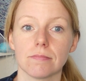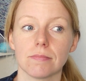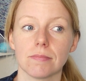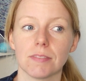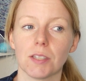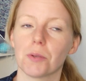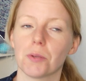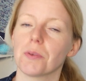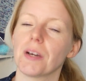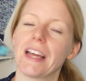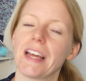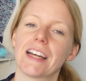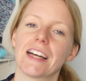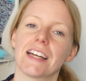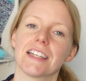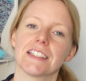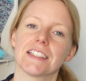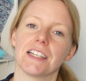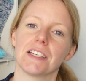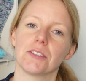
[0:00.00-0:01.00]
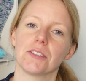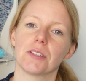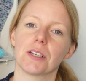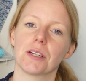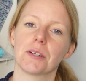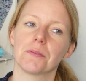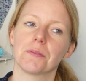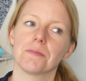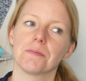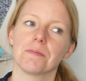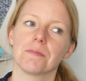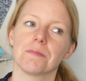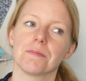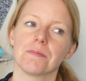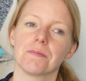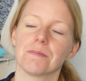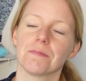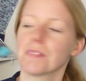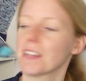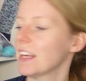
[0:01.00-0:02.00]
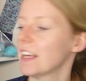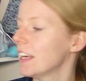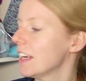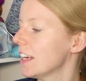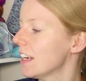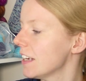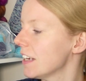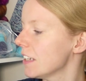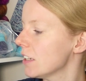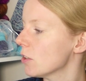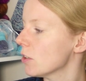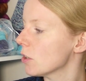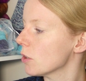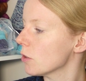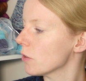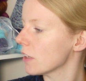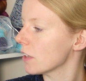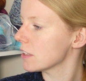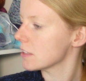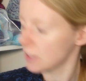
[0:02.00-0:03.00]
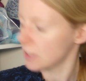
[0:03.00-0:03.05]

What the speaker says: No, I can't tell you now. No, that's